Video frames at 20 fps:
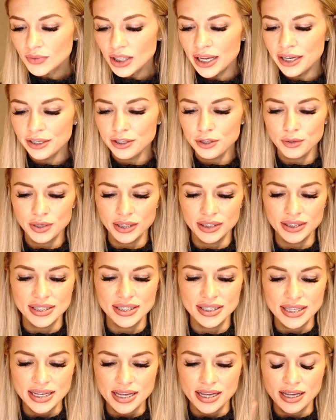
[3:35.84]
and you can
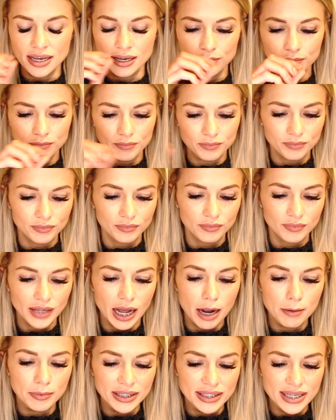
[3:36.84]
see
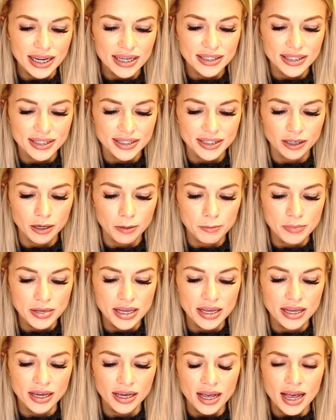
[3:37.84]
how many days it's gonna
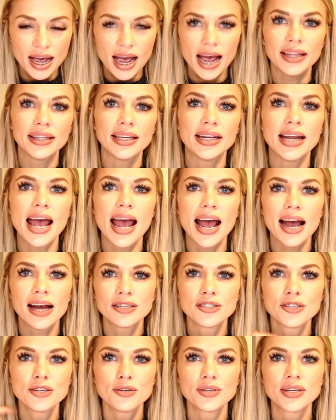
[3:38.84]
be. And then
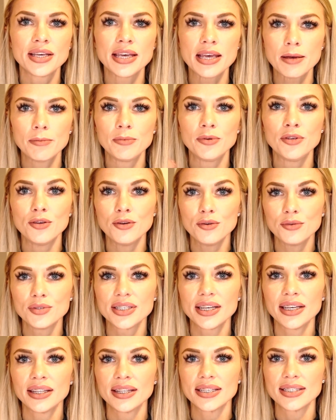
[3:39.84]
as you keep
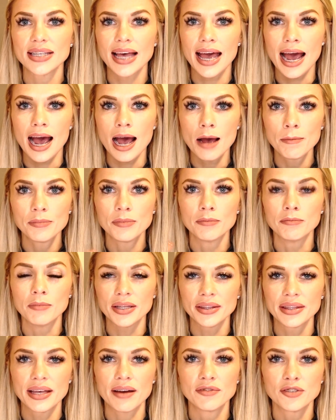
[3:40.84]
using this app
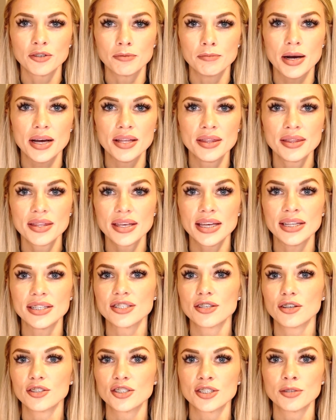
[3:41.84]
month after month, it
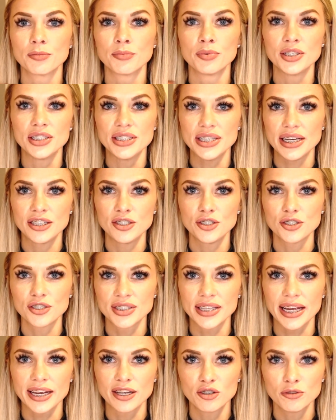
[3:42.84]
starts to predict your
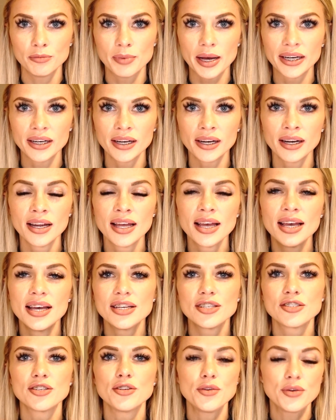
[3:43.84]
cycle better.
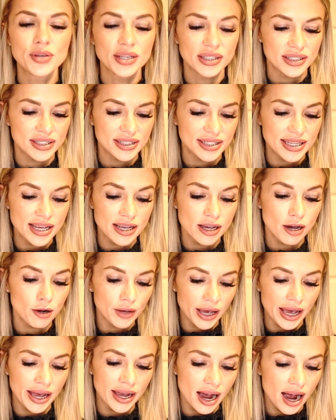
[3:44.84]
So you can see,
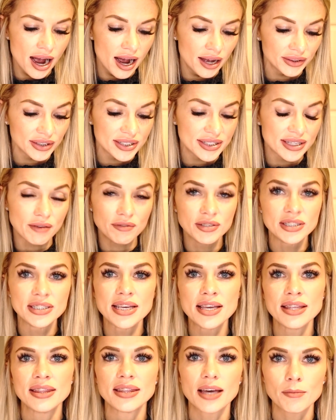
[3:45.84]
okay, on the
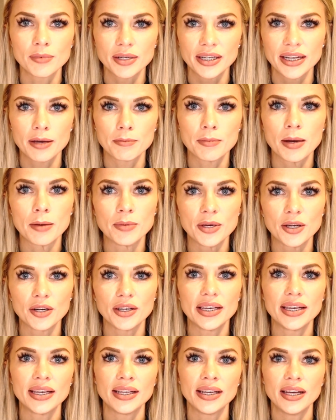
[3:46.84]
17th, I'm gonna get my
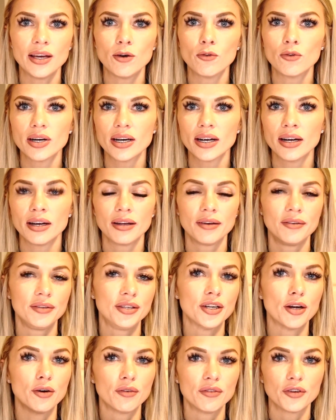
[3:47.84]
period. Or,
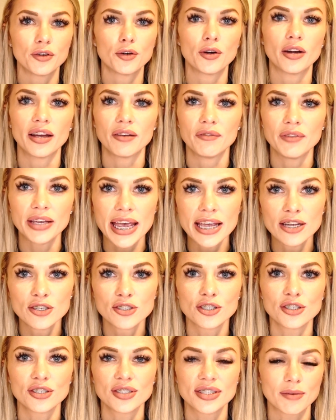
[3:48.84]
if you're going on
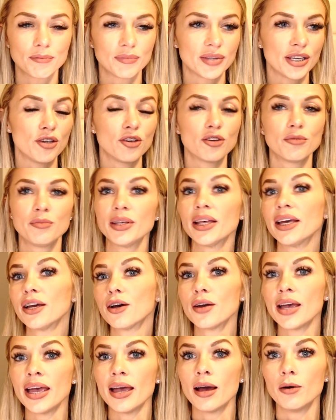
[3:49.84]
vacation or something, you could be like,
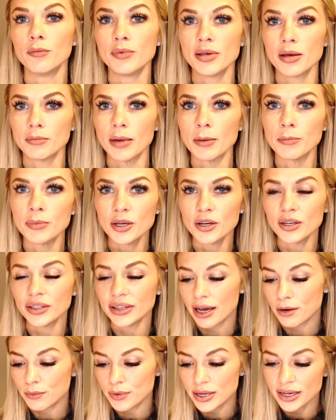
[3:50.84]
okay, I'll be on my period
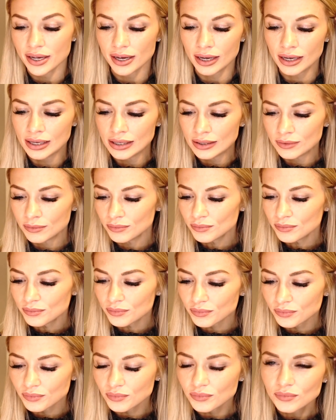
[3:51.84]
that week.
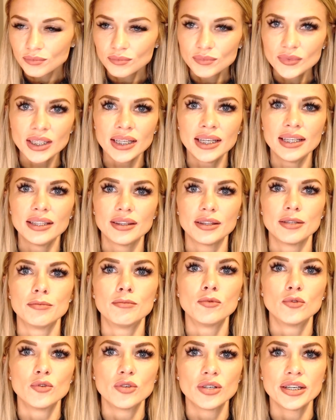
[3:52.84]
The
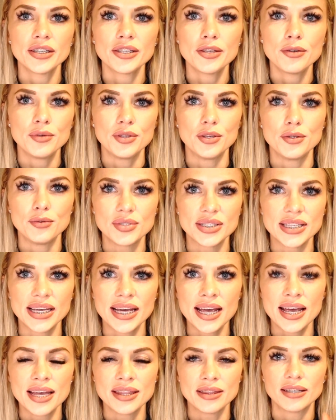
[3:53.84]
more you use
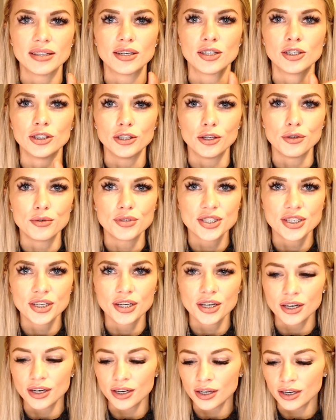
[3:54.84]
it and
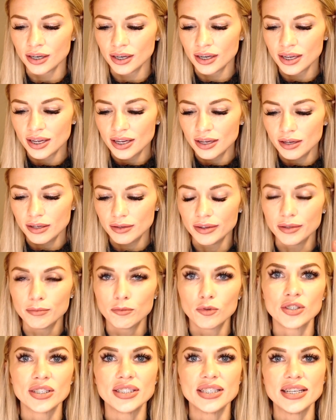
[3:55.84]
the
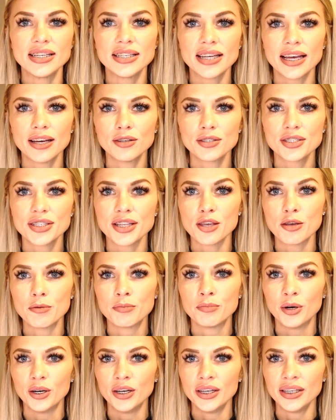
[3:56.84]
more details that you
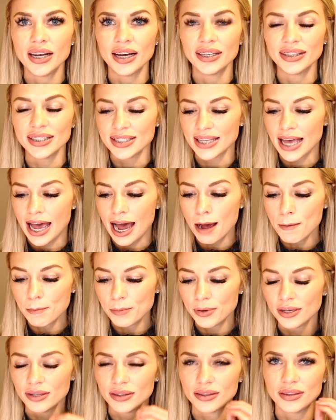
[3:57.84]
put on this app,
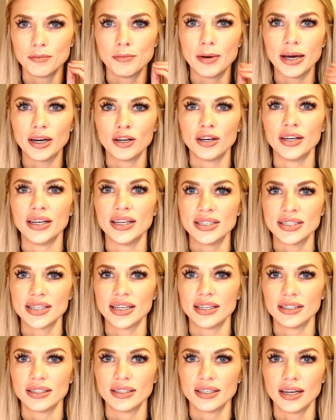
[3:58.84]
the better it is at